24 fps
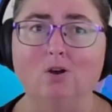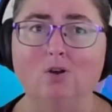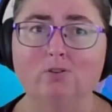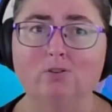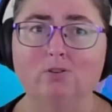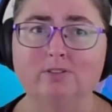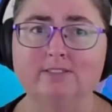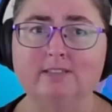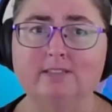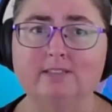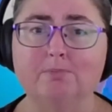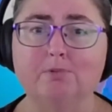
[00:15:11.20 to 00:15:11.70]

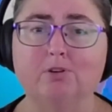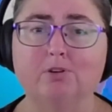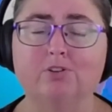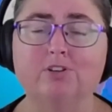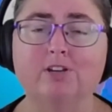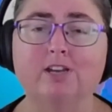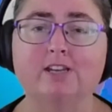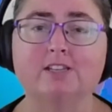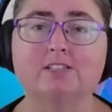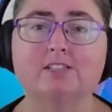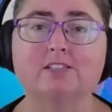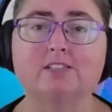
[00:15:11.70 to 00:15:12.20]
on
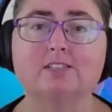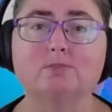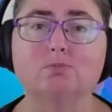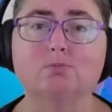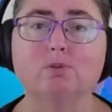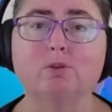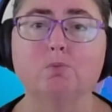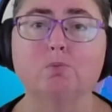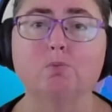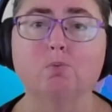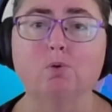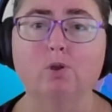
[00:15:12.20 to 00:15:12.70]
subcontractors,
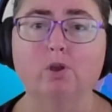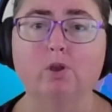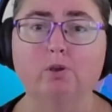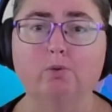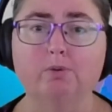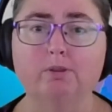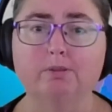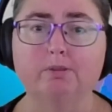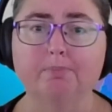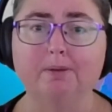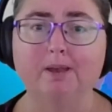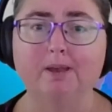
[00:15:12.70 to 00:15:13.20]
we
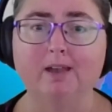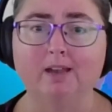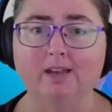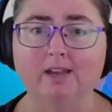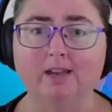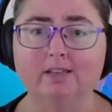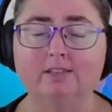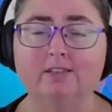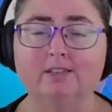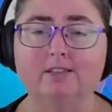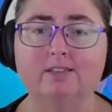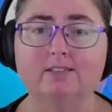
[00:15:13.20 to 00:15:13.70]
work with
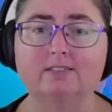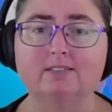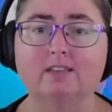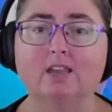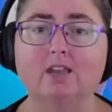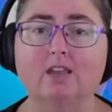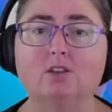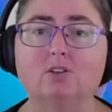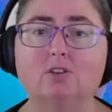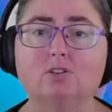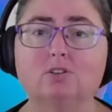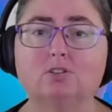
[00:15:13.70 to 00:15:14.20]
partners
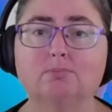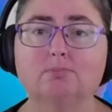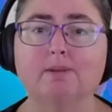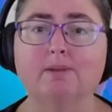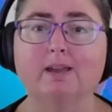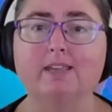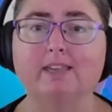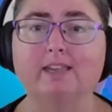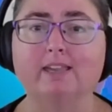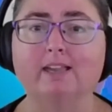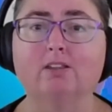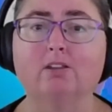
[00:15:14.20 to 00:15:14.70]
to
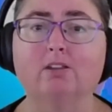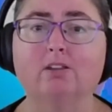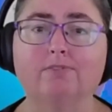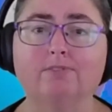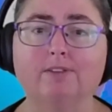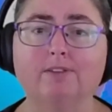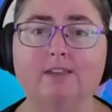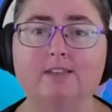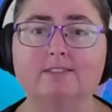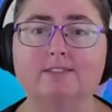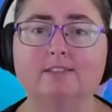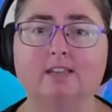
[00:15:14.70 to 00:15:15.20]
make our
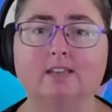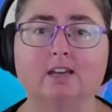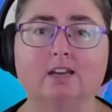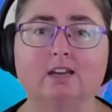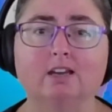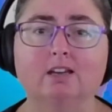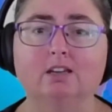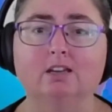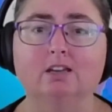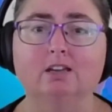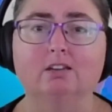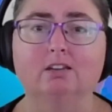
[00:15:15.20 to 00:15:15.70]
life
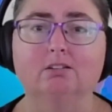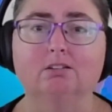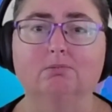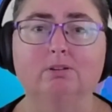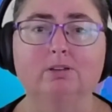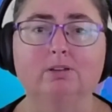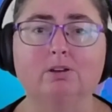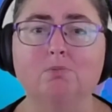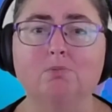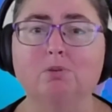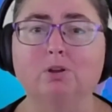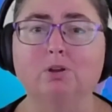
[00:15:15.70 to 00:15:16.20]
easier.
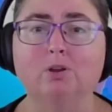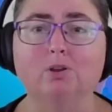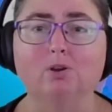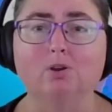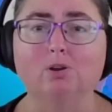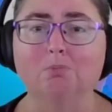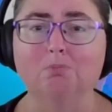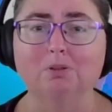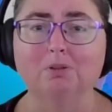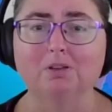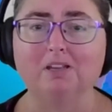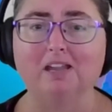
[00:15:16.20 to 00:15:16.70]
We don't want to
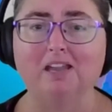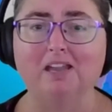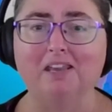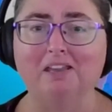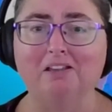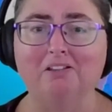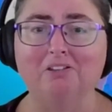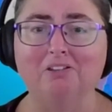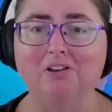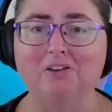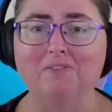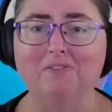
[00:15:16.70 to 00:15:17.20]
complicate
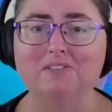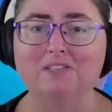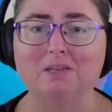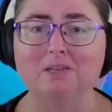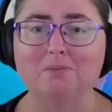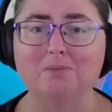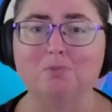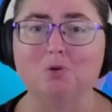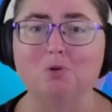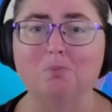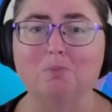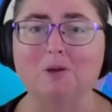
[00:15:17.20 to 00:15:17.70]
our lives
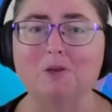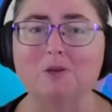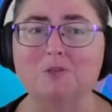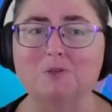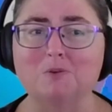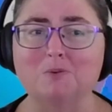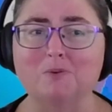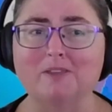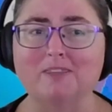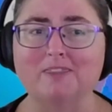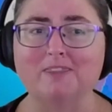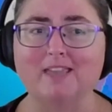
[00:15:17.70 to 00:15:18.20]
anymore by
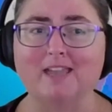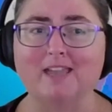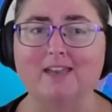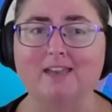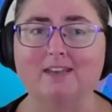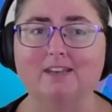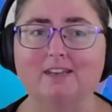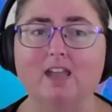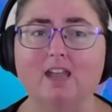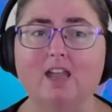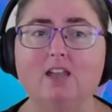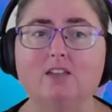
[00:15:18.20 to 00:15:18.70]
doing
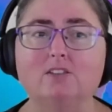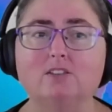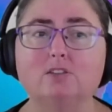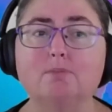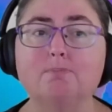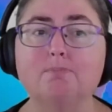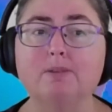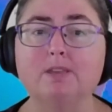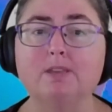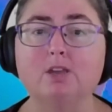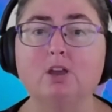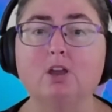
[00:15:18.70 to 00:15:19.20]
that.
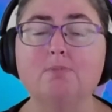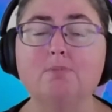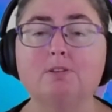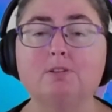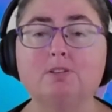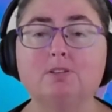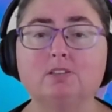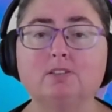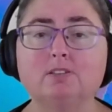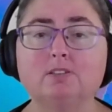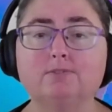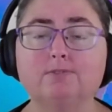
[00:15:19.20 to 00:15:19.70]
So be
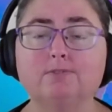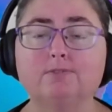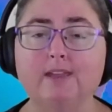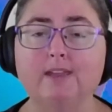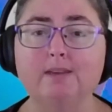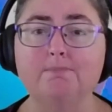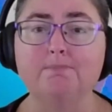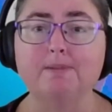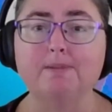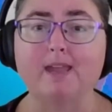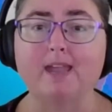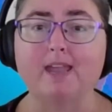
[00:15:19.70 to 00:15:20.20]
open to the
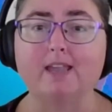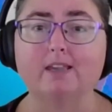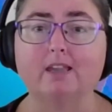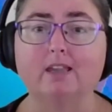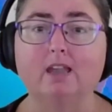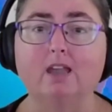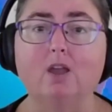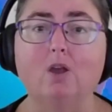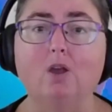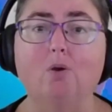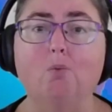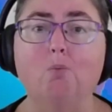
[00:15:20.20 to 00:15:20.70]
feedback.
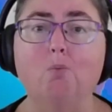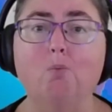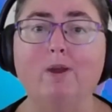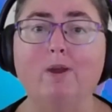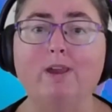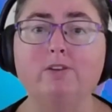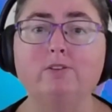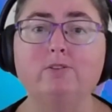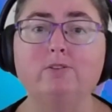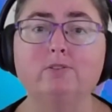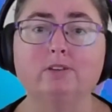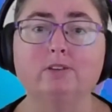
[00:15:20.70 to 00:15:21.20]

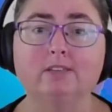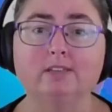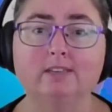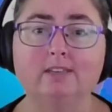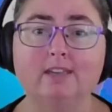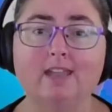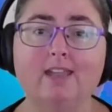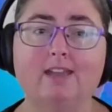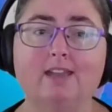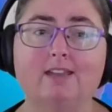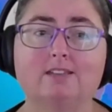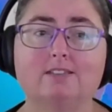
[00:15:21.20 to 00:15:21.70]
When you
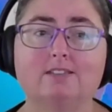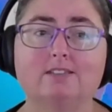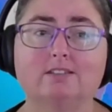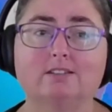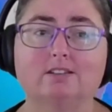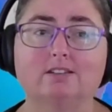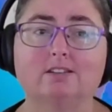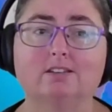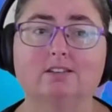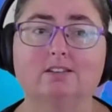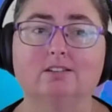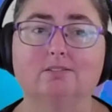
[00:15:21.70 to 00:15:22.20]
get
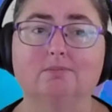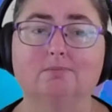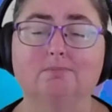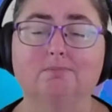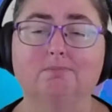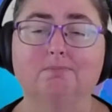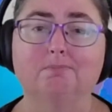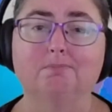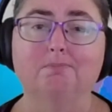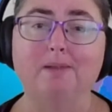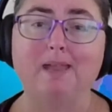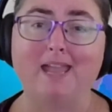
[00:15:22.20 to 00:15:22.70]

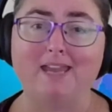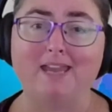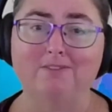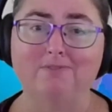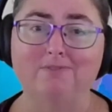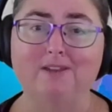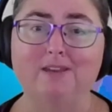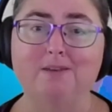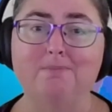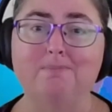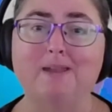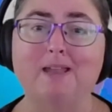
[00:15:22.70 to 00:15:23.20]

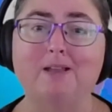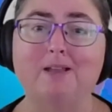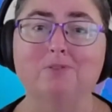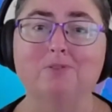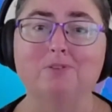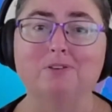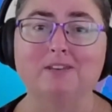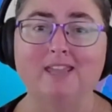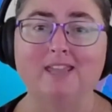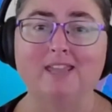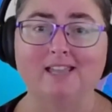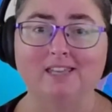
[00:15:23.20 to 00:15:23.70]
bad feedback
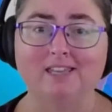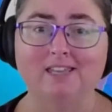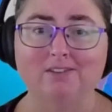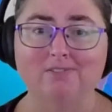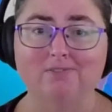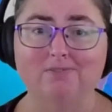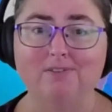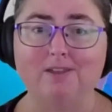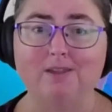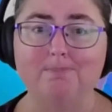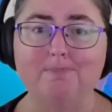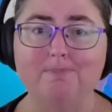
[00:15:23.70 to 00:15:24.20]
or
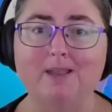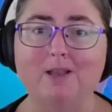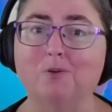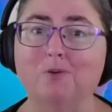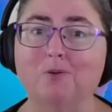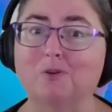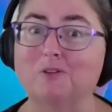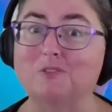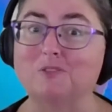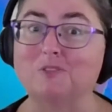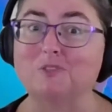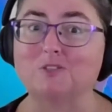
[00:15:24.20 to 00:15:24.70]
negative feedback
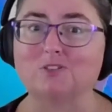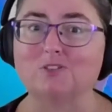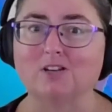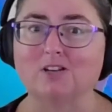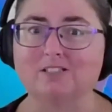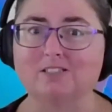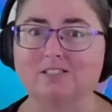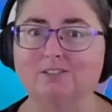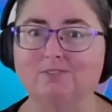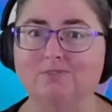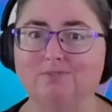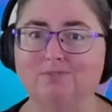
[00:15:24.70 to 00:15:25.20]
or
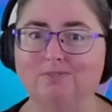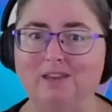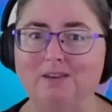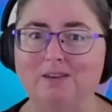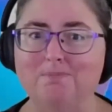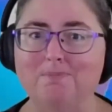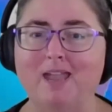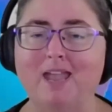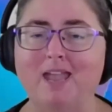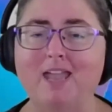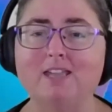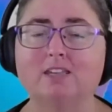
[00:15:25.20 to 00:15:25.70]
constructive
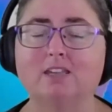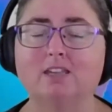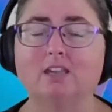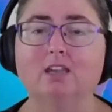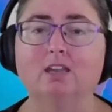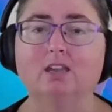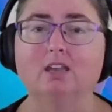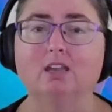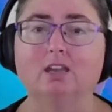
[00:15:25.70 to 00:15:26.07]
feedback,